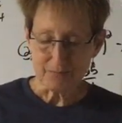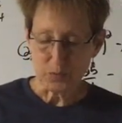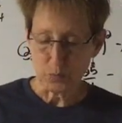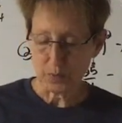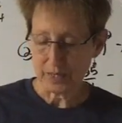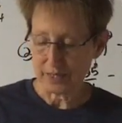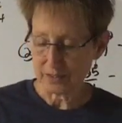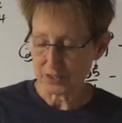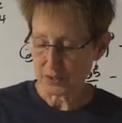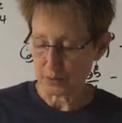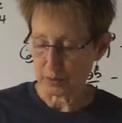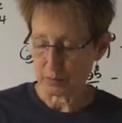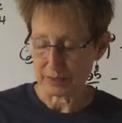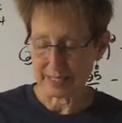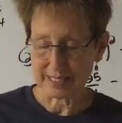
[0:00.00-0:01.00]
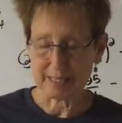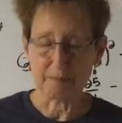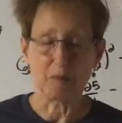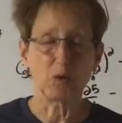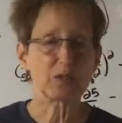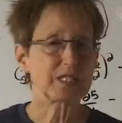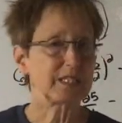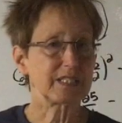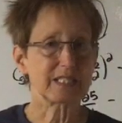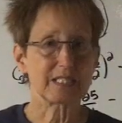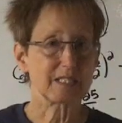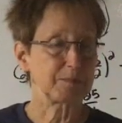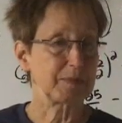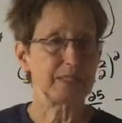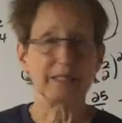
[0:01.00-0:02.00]
What else do I want to say? Most of this
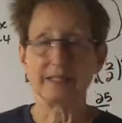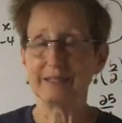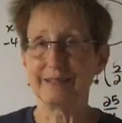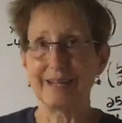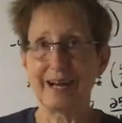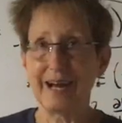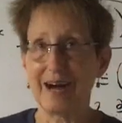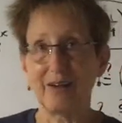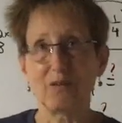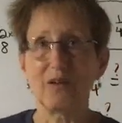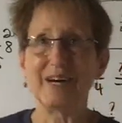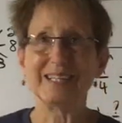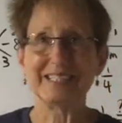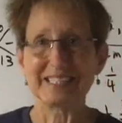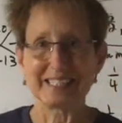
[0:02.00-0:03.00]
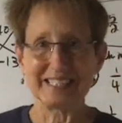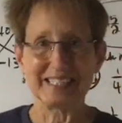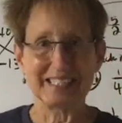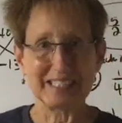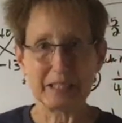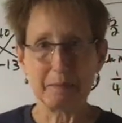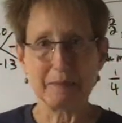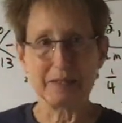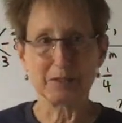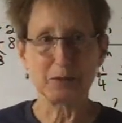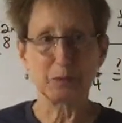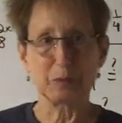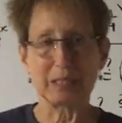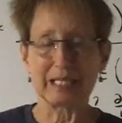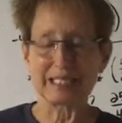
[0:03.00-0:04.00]
has been outlined in the email
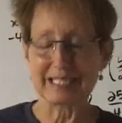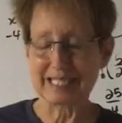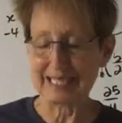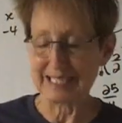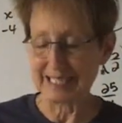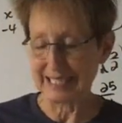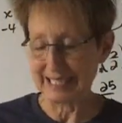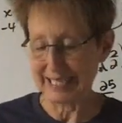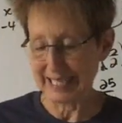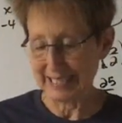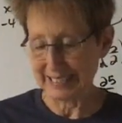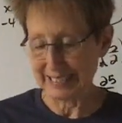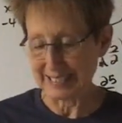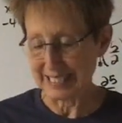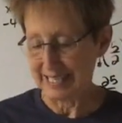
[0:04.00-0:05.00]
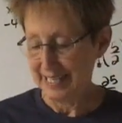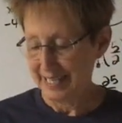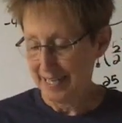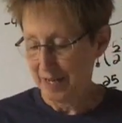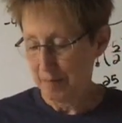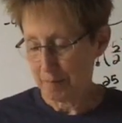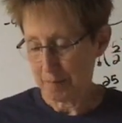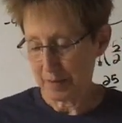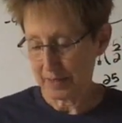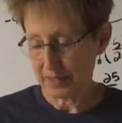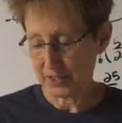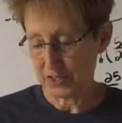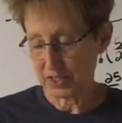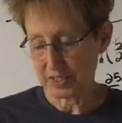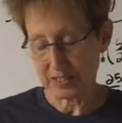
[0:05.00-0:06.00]
you got Sunday night,
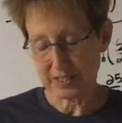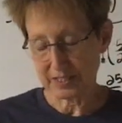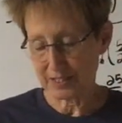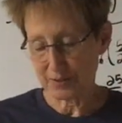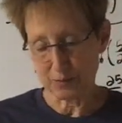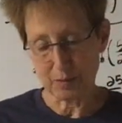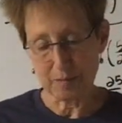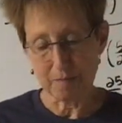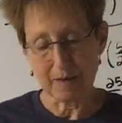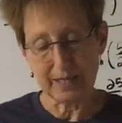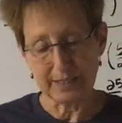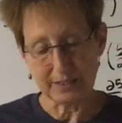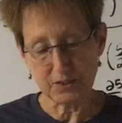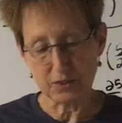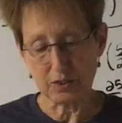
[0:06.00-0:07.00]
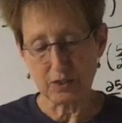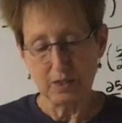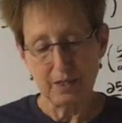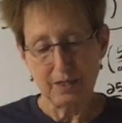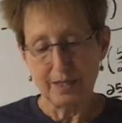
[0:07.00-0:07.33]
but just as a reminder,